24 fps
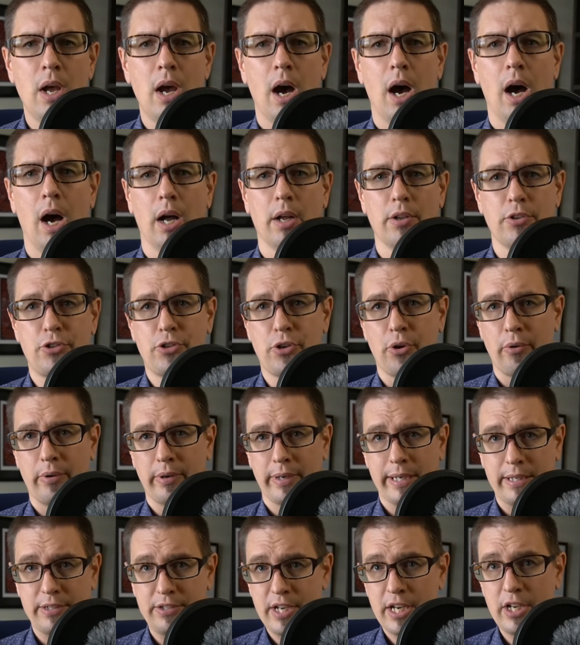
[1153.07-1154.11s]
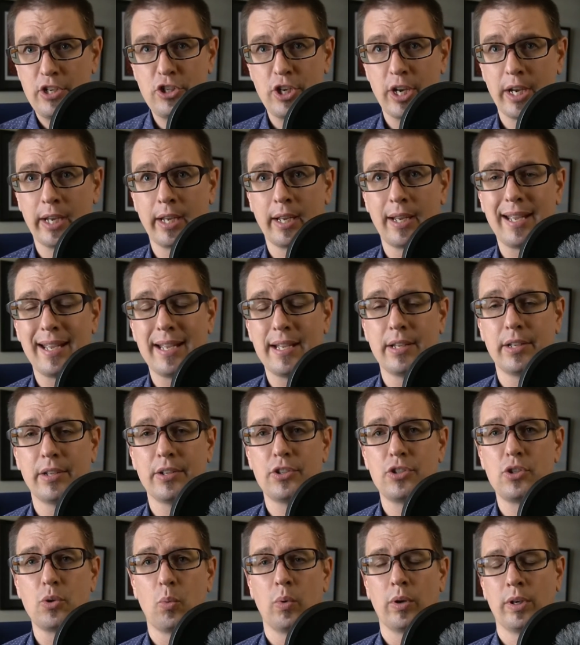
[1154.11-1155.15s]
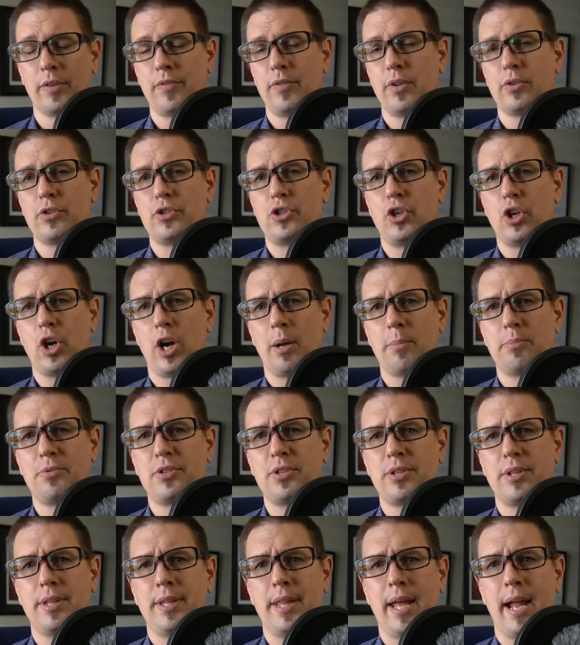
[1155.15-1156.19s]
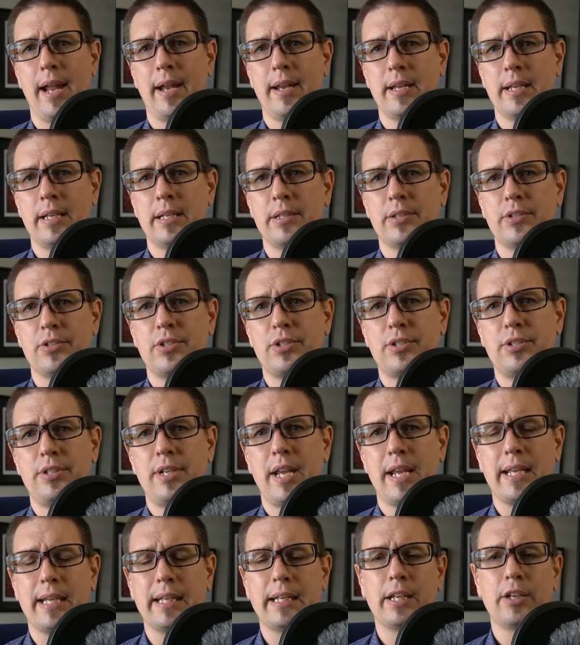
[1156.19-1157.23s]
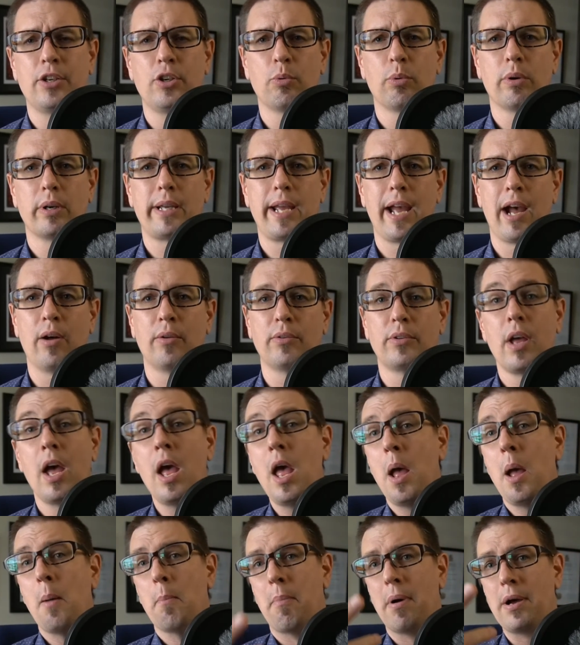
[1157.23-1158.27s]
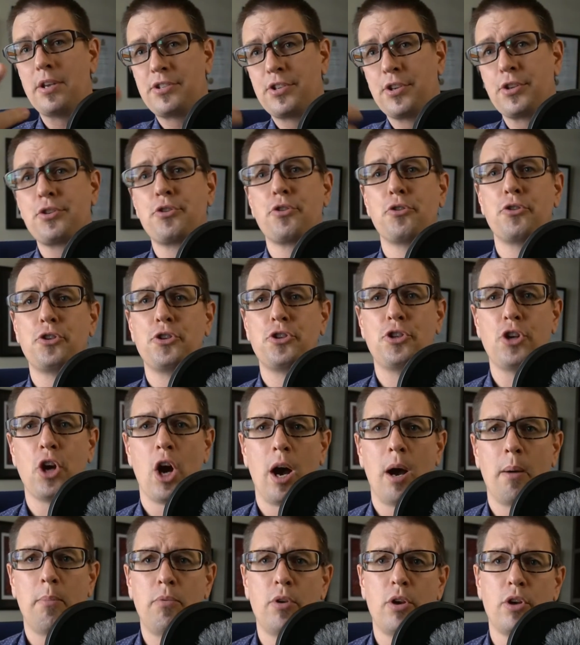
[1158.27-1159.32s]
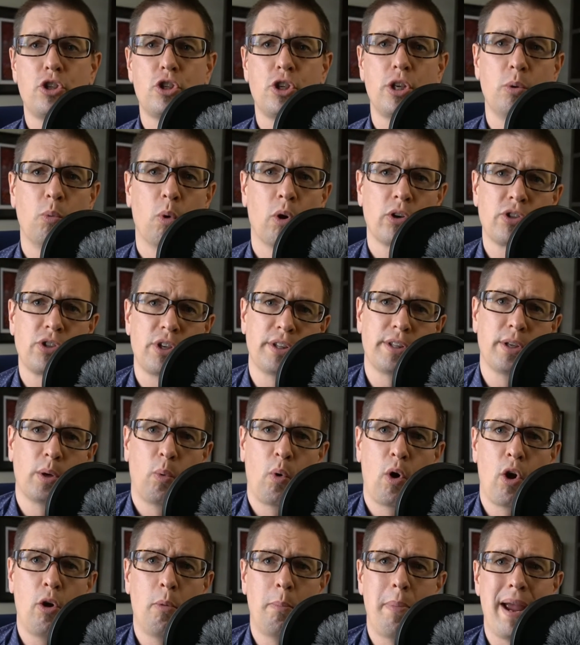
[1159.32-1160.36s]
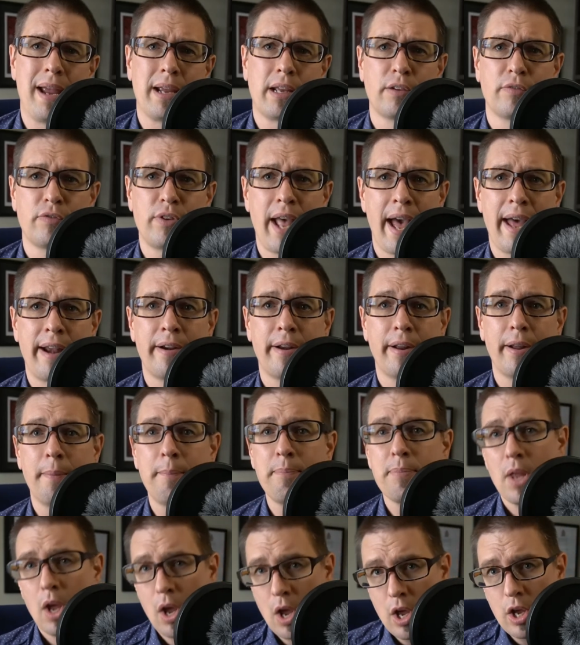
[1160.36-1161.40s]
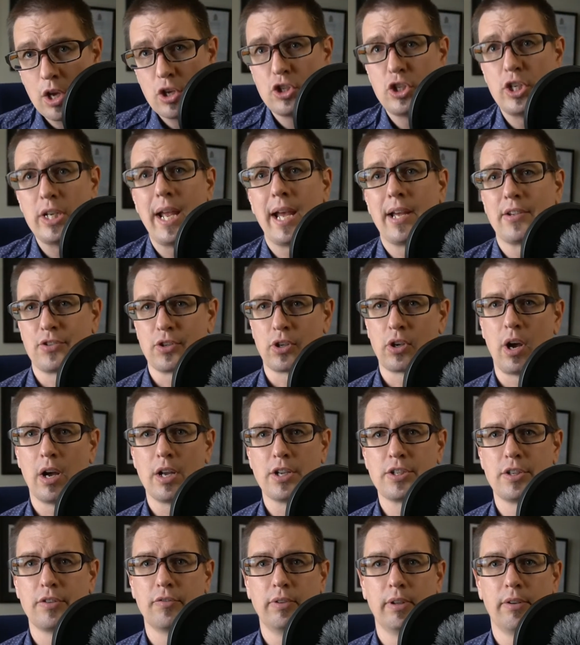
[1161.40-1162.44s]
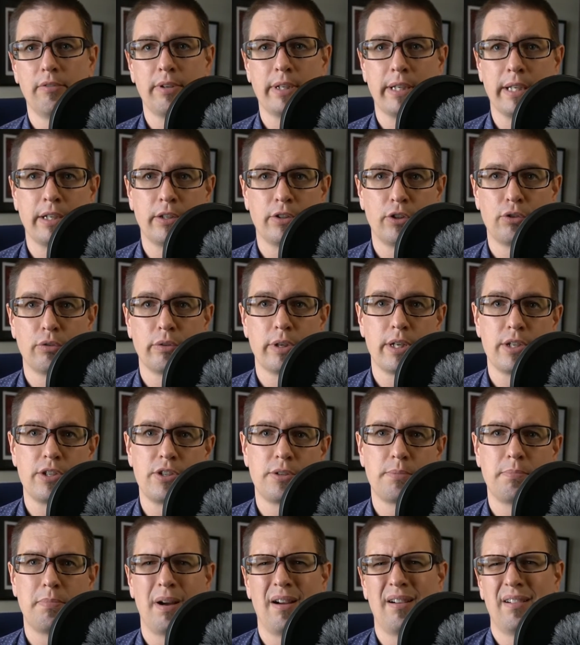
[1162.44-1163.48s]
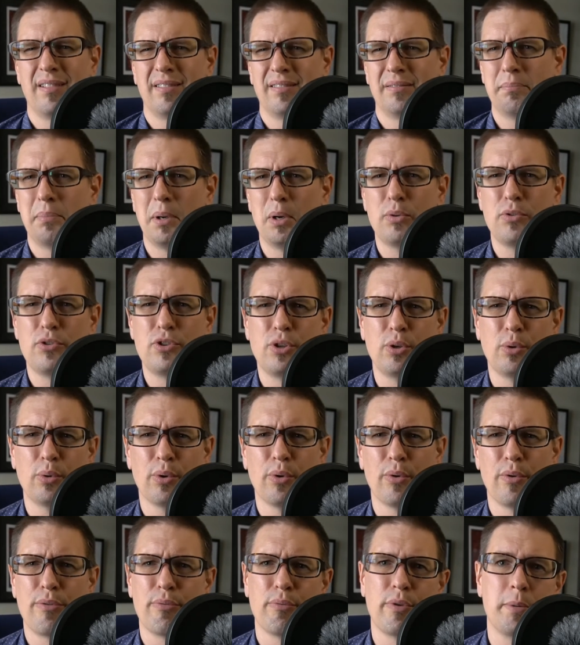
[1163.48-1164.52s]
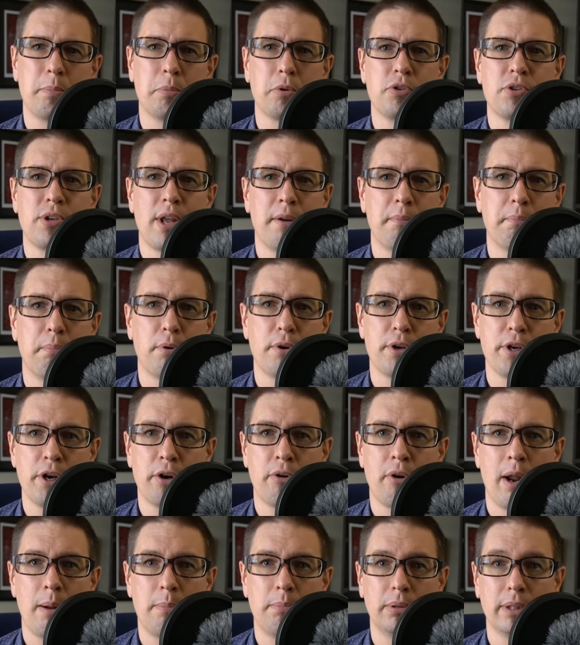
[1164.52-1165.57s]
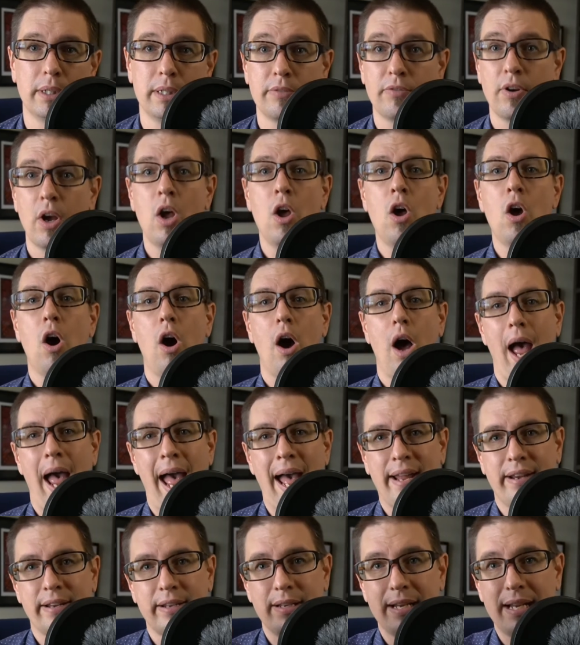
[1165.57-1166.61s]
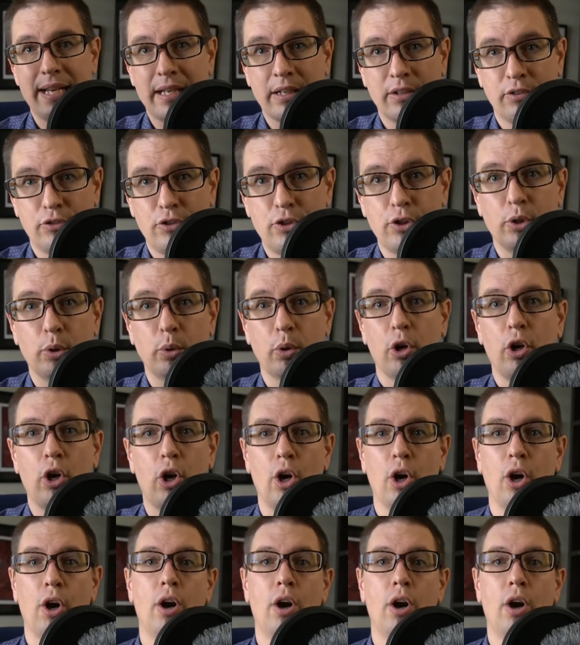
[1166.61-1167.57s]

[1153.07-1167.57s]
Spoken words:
Certainly, teaching is one of those jobs that is taken into account. My sister's job, she works at the Royal Bank of Canada. She has a cost of living increase about 2 or 3% per year, I believe, added into her